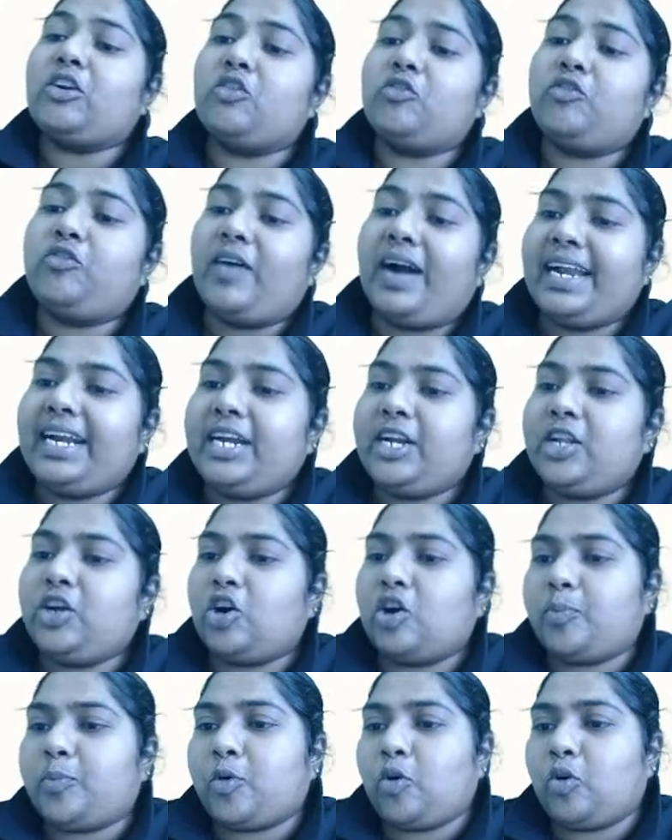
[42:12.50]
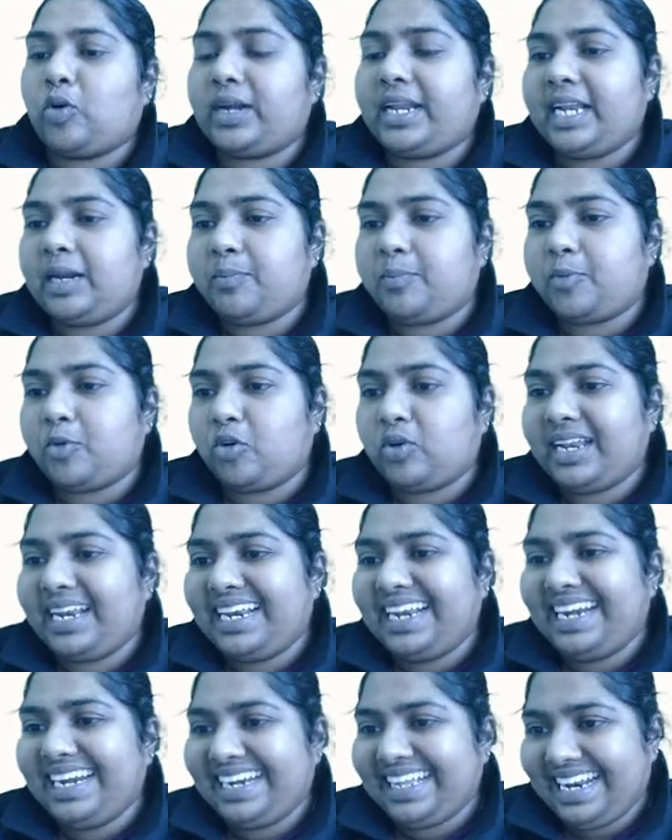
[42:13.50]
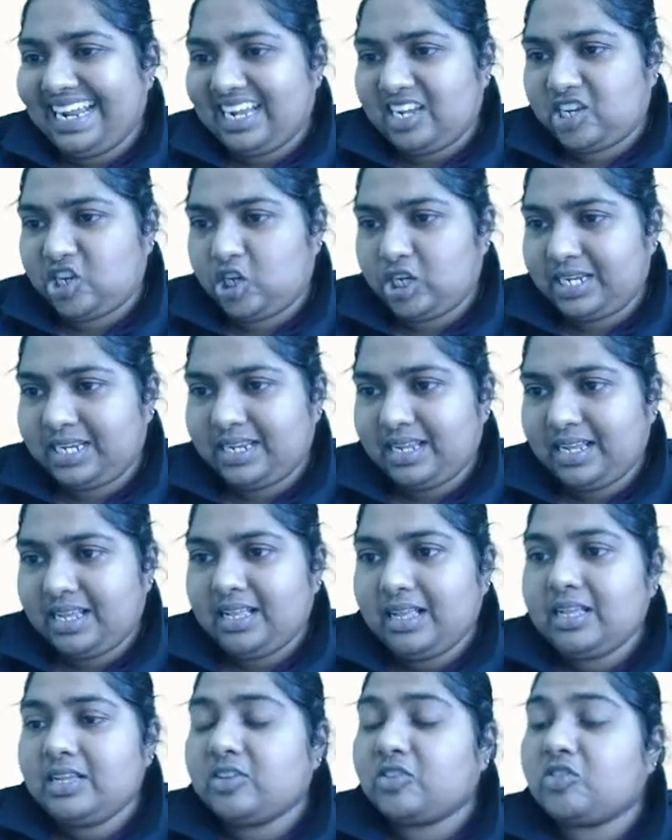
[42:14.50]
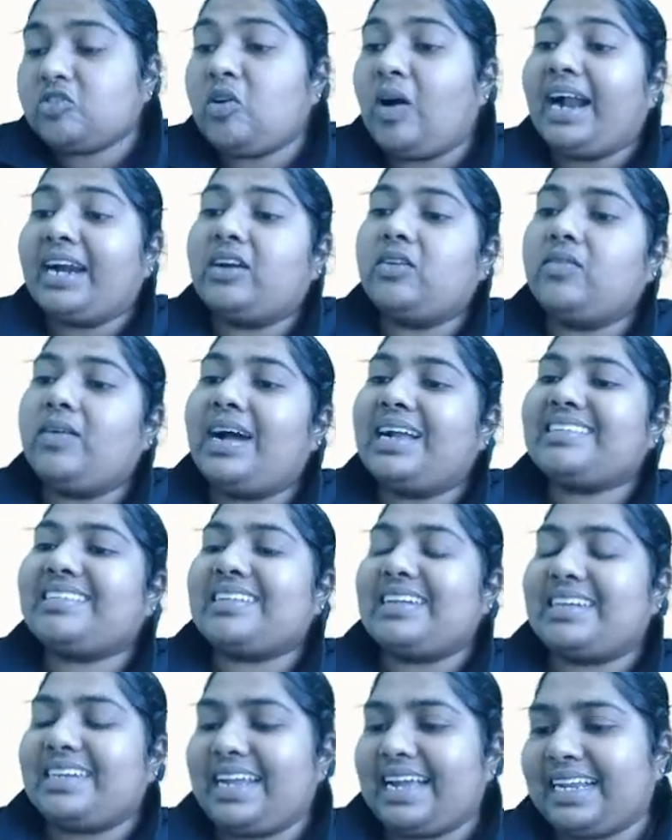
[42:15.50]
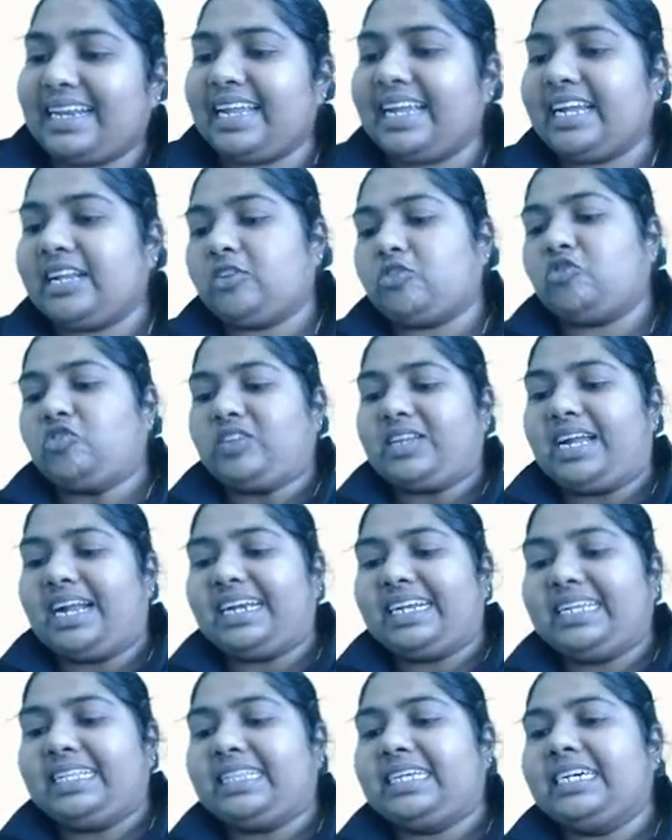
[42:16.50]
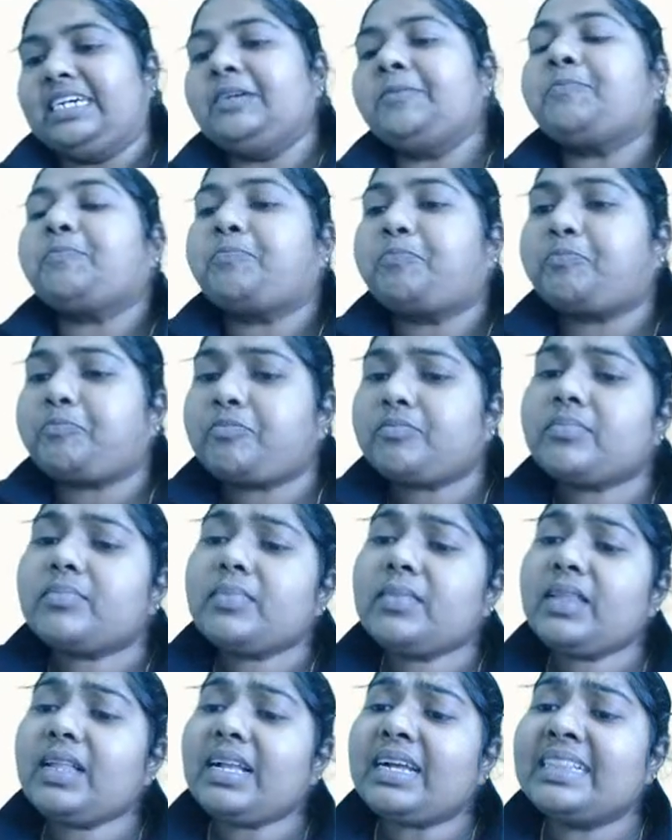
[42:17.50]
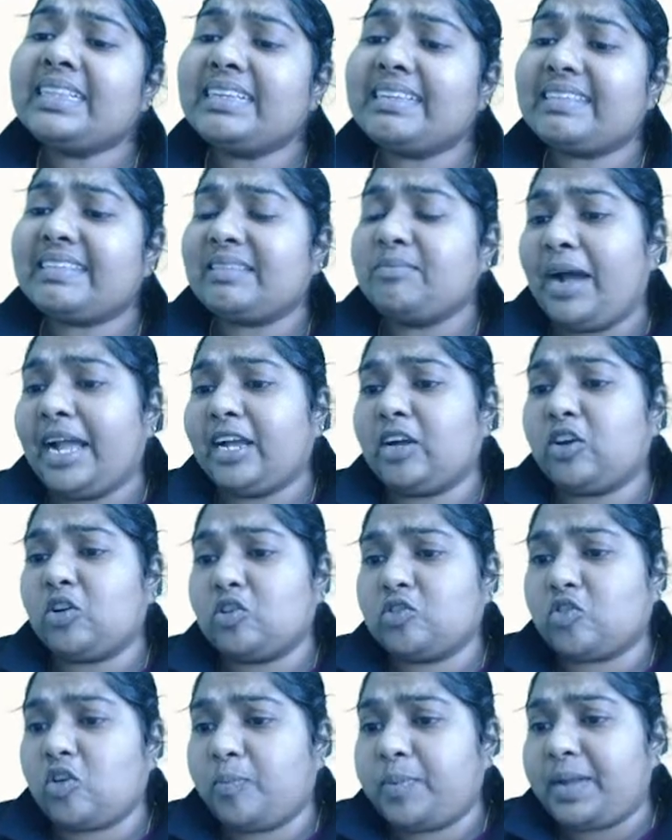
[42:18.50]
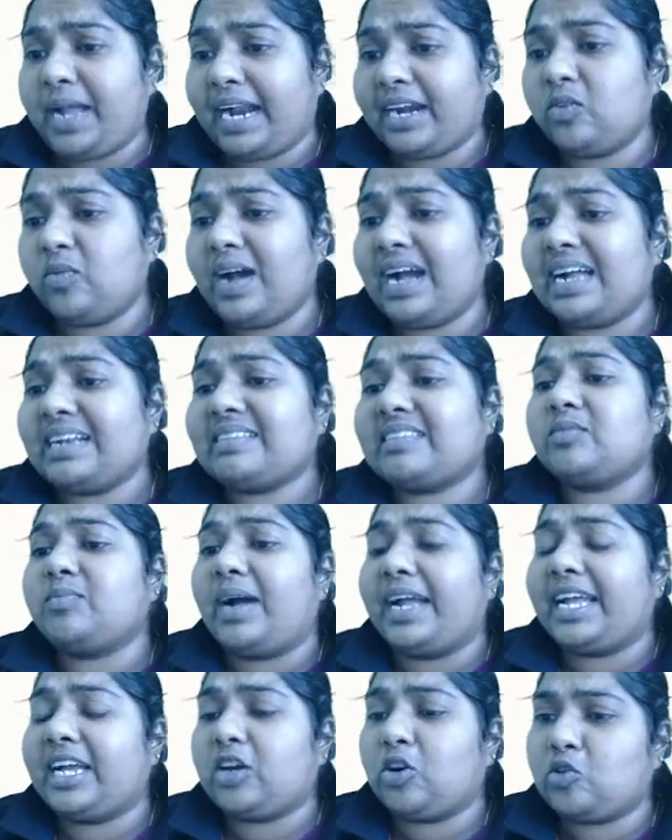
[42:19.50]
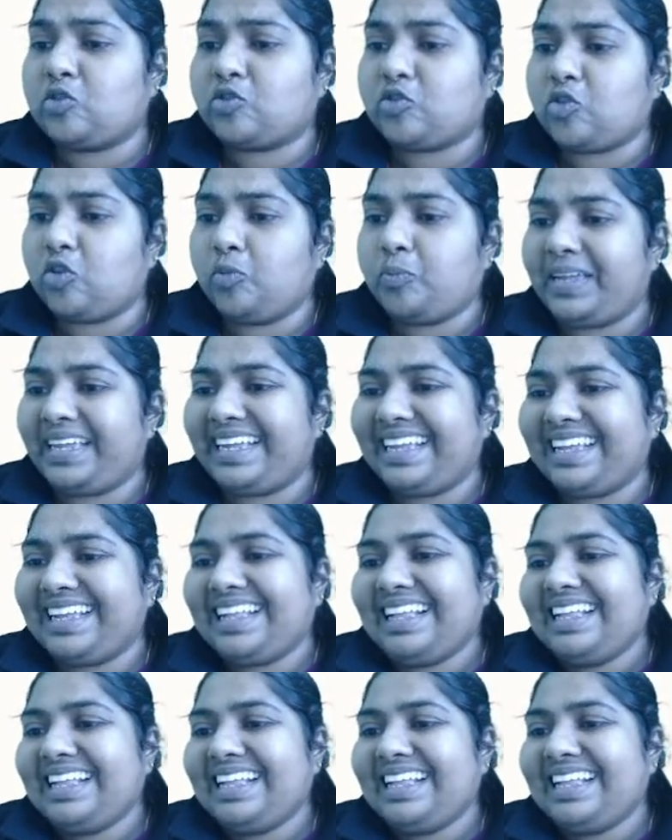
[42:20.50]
to find your protein interaction. So advanced technique to study this microscopy, advanced microscopy.